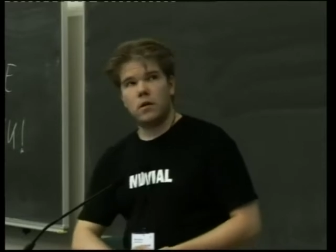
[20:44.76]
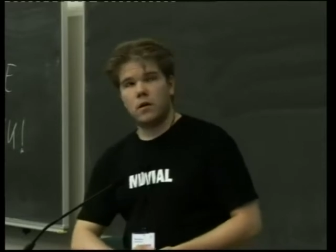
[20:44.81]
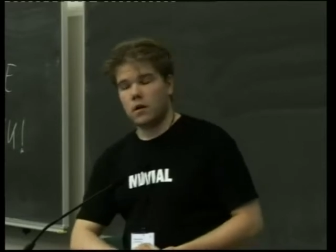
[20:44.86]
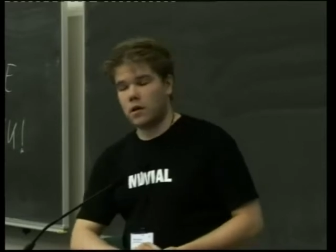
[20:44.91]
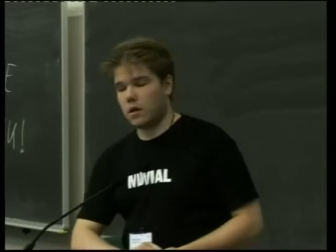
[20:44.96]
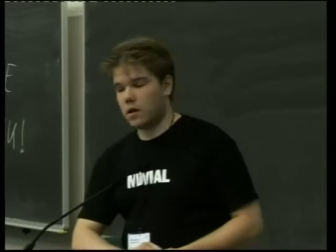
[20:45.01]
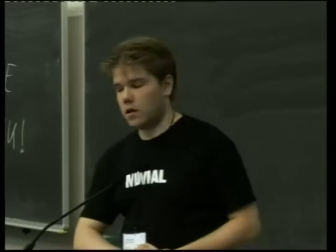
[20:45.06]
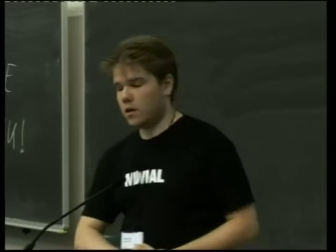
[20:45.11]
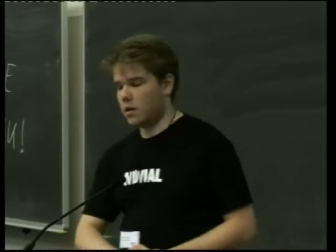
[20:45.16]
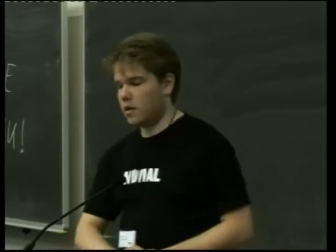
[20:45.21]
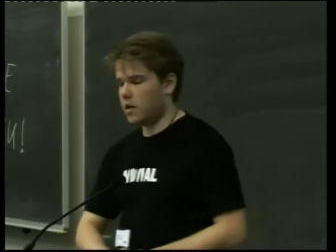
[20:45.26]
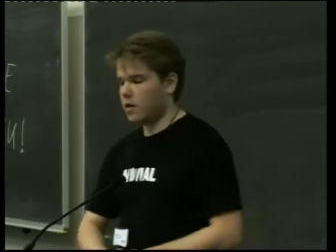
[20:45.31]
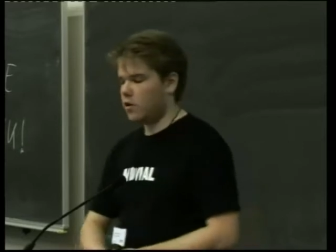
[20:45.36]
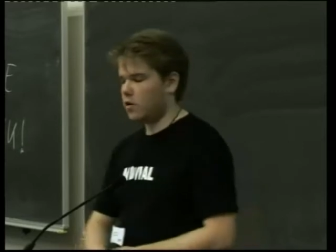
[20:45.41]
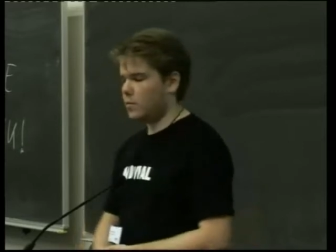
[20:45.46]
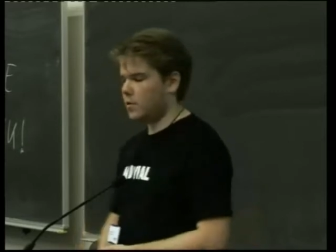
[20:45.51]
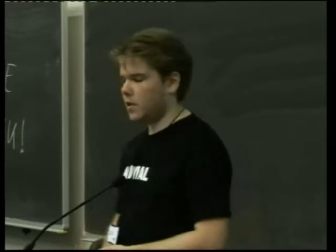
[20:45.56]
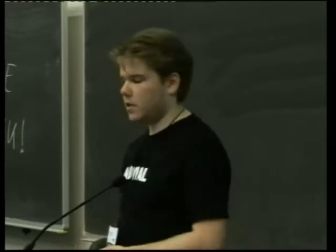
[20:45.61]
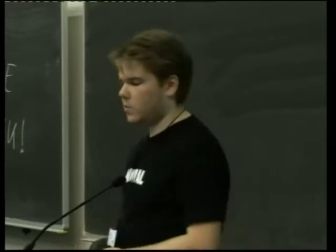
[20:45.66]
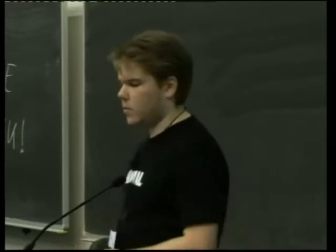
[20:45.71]
Uh, I
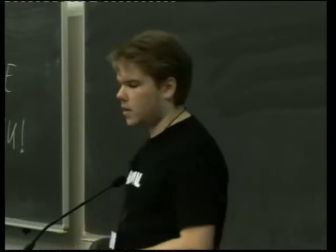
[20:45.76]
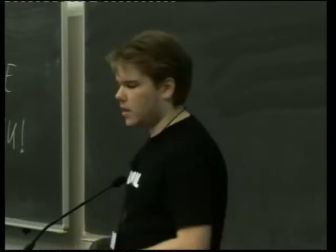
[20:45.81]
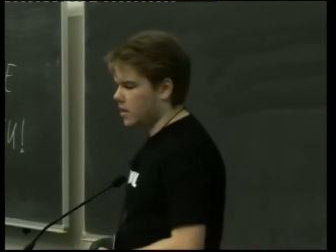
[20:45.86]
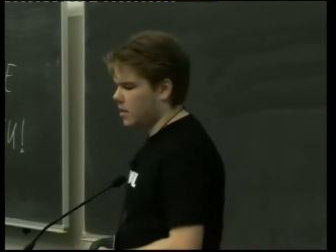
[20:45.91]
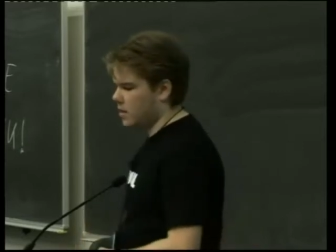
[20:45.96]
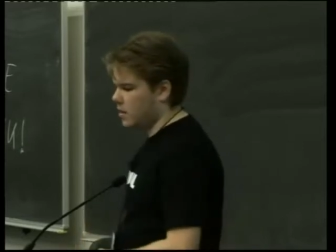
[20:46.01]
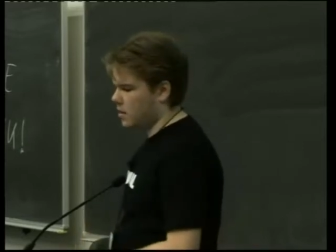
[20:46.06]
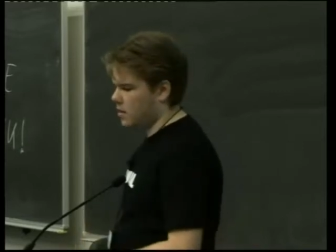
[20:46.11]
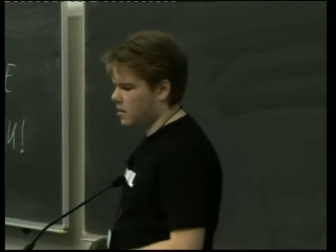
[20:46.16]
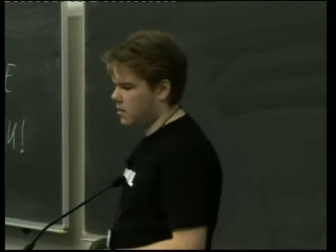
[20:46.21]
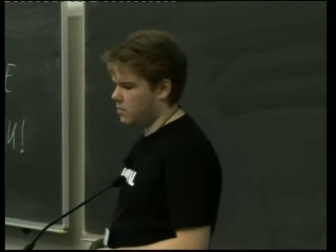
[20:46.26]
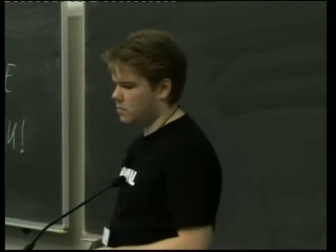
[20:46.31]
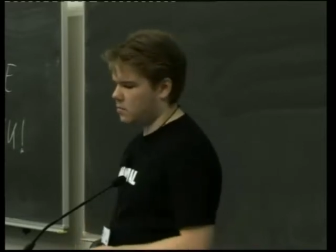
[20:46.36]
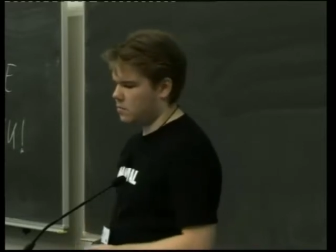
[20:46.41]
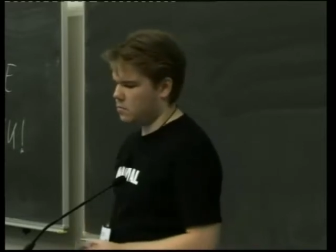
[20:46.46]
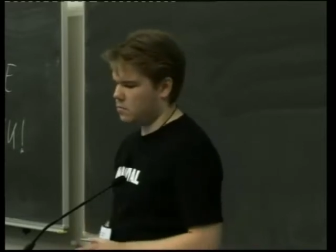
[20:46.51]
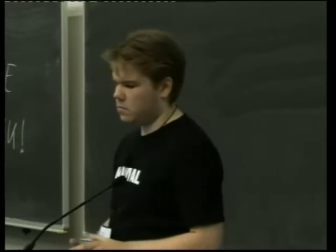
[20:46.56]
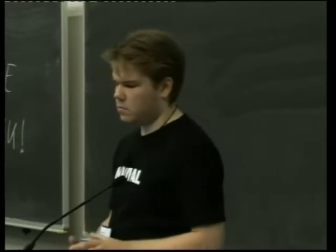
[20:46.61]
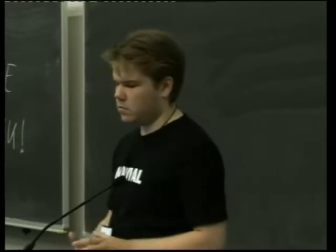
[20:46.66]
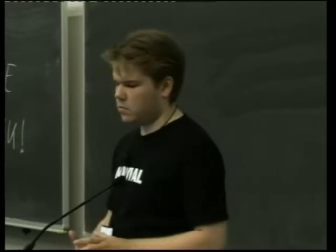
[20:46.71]
hope that we can uh,
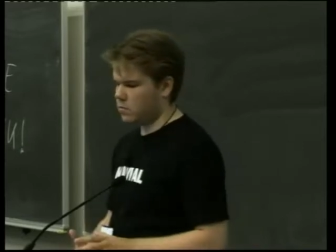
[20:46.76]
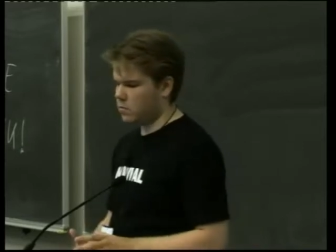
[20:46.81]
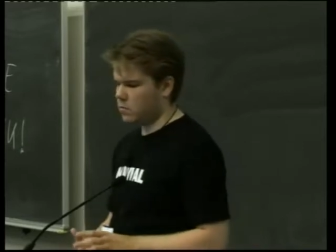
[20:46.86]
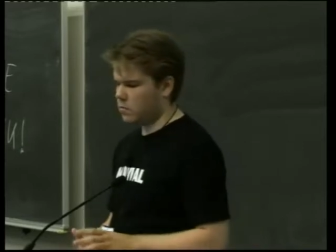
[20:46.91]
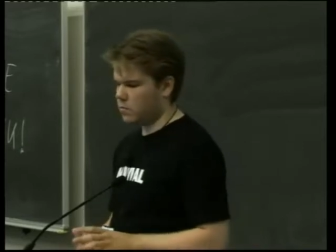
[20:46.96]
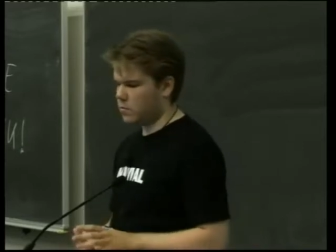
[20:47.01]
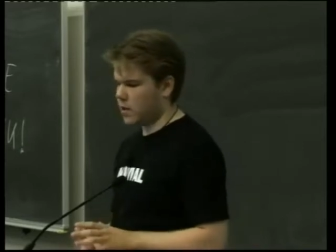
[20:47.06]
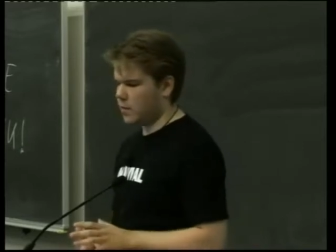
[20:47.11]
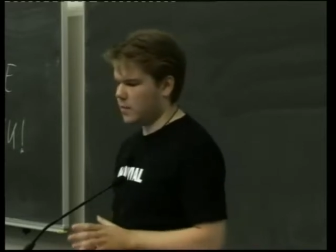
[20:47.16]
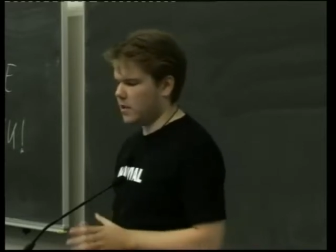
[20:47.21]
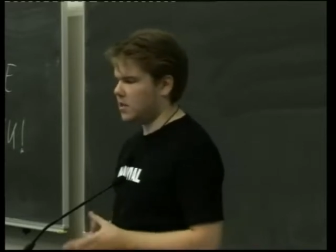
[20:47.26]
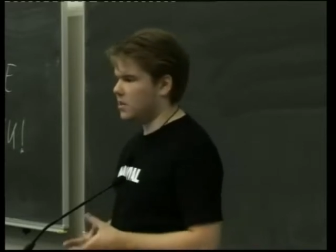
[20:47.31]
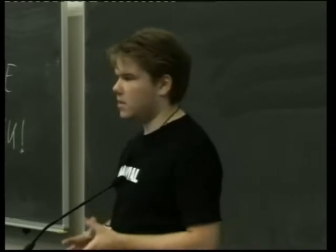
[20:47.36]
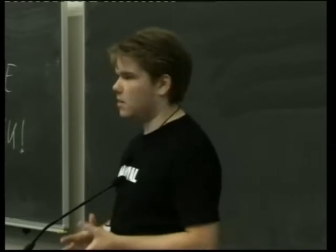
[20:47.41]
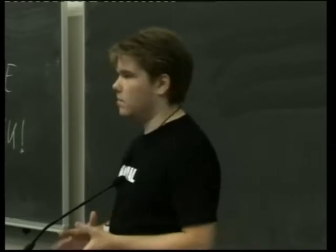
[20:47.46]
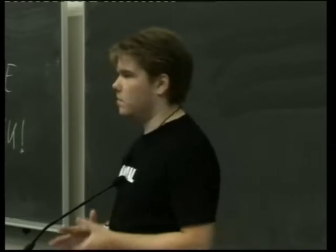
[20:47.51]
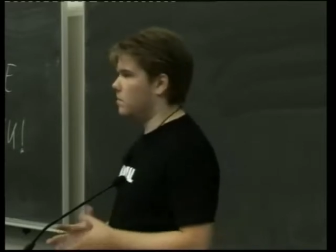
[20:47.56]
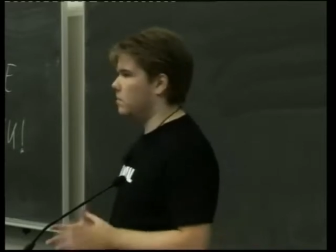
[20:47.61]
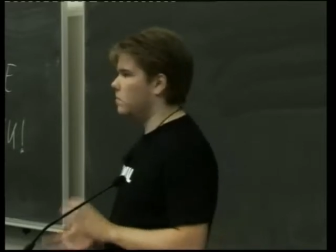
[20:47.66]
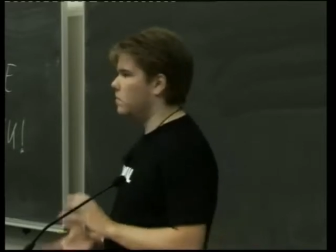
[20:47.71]
publish
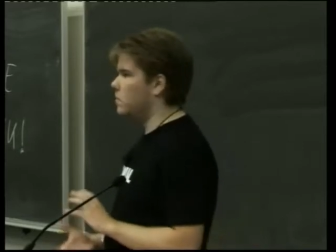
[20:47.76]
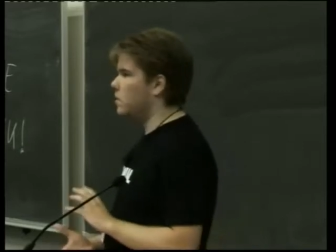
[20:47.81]
some